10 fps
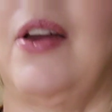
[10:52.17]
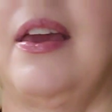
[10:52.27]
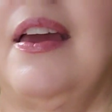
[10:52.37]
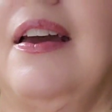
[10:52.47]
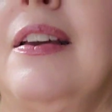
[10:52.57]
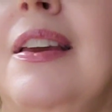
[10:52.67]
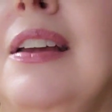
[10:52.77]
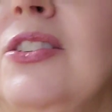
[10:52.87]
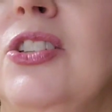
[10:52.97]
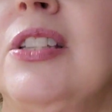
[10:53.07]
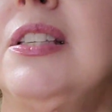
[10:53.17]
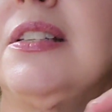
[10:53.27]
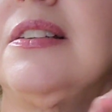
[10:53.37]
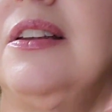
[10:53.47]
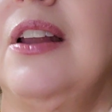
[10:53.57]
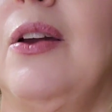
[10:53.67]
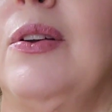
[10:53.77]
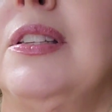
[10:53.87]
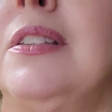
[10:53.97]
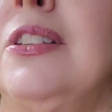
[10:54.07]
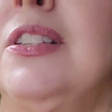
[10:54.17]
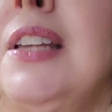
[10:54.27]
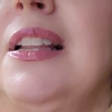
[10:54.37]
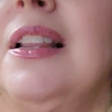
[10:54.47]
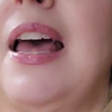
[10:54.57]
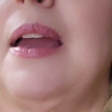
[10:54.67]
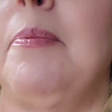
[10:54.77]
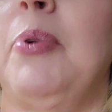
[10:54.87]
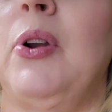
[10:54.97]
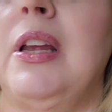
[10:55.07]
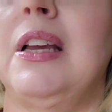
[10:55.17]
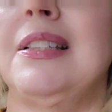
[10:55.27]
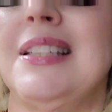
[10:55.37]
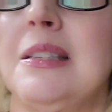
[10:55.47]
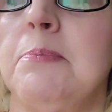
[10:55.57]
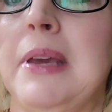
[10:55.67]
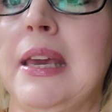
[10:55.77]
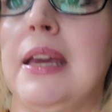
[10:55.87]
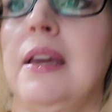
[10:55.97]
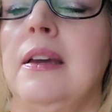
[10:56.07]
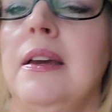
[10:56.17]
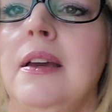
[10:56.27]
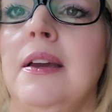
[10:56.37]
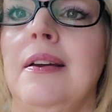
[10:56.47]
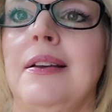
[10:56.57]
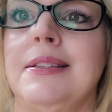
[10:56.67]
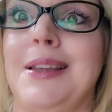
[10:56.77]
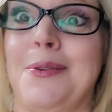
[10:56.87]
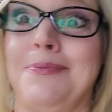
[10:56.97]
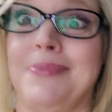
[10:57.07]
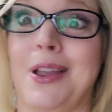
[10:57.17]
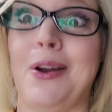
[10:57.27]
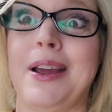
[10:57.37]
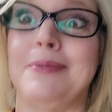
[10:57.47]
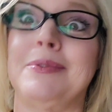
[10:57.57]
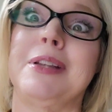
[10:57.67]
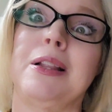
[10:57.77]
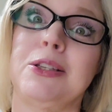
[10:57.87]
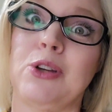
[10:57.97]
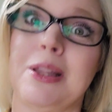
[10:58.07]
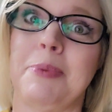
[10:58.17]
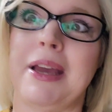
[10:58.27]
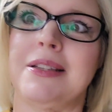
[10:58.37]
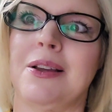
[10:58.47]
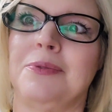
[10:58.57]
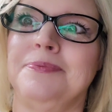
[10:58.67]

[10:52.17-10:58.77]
Okay, yeah, it, it's just, you know, it's just doesn't lay pretty because it's big. So, all right, now let's try the pants